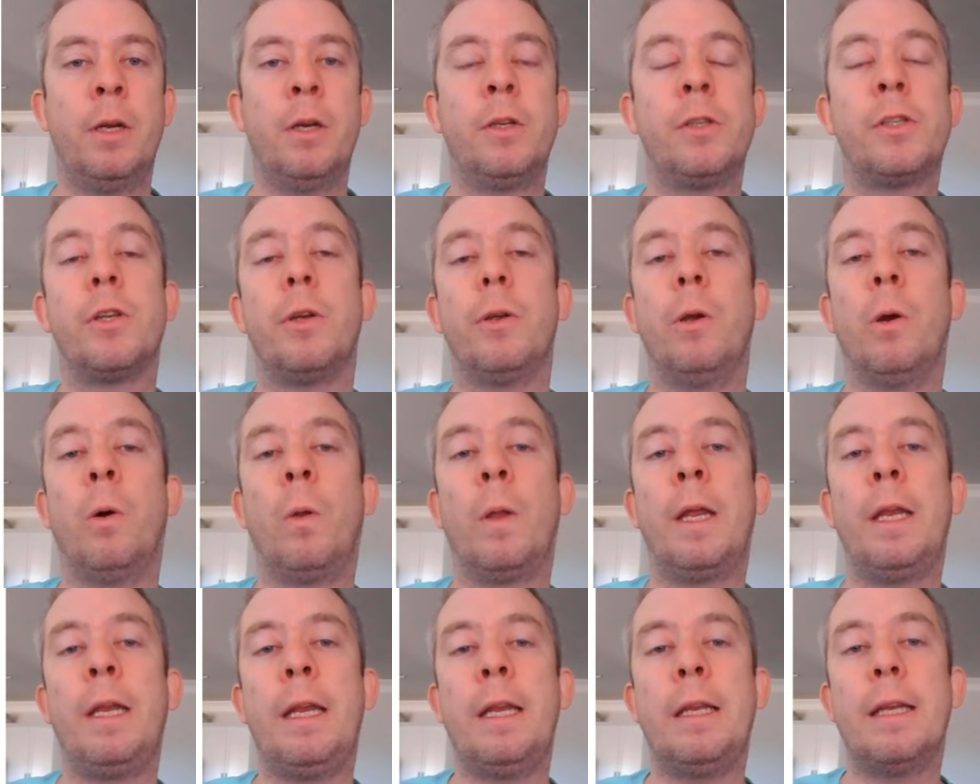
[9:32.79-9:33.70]
So you
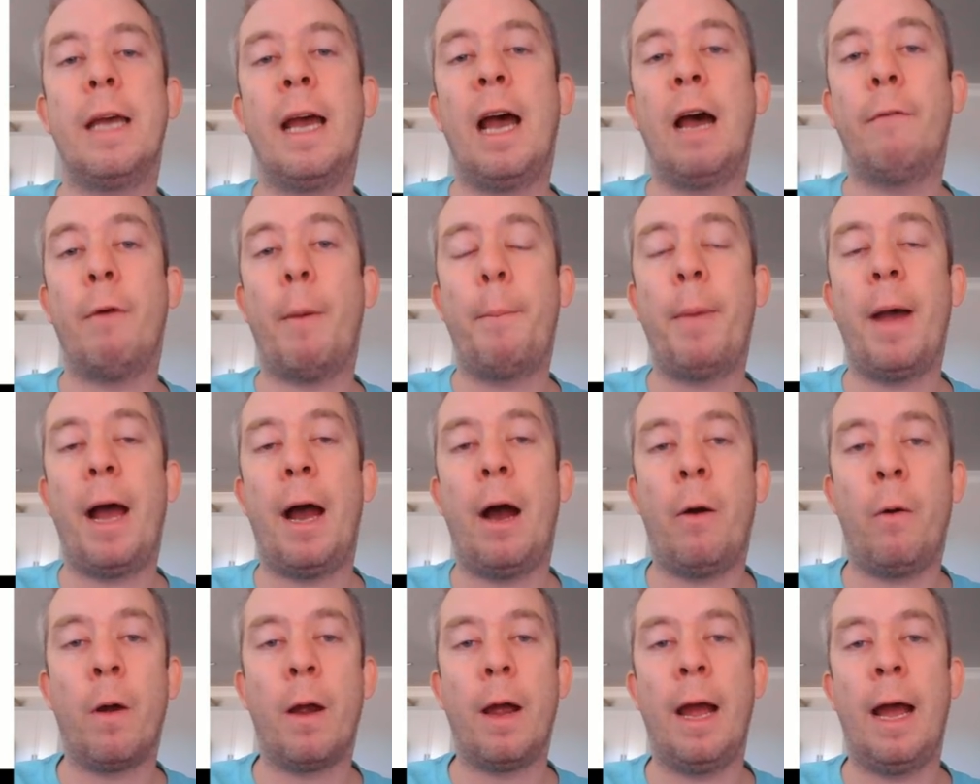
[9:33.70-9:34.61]
only need to have a
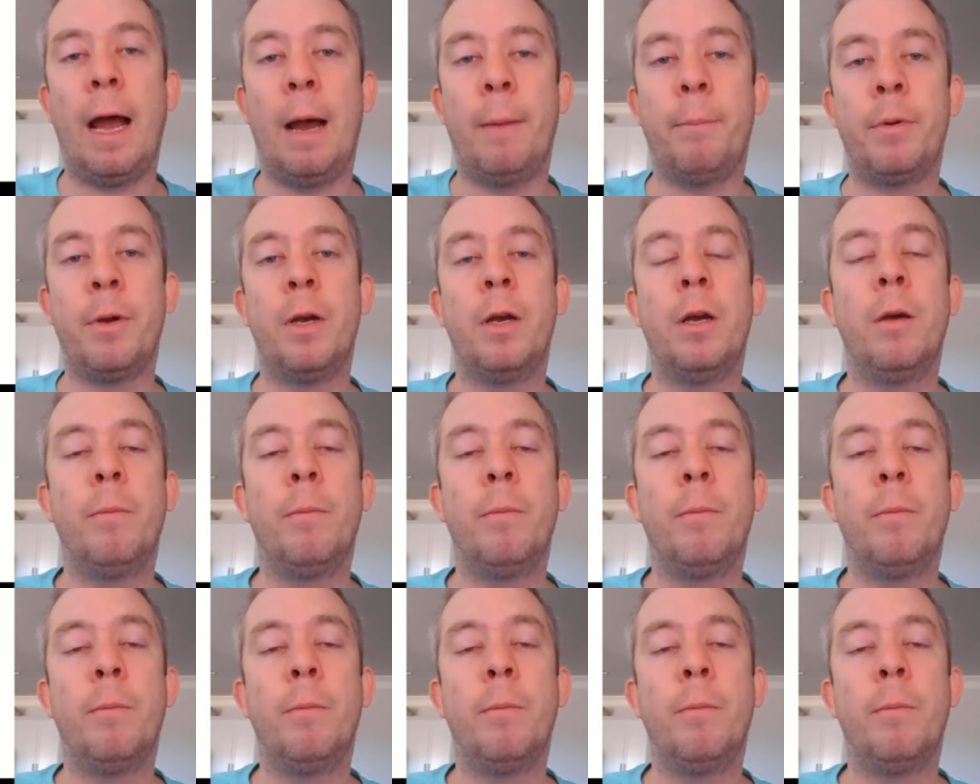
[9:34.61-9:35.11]
Power App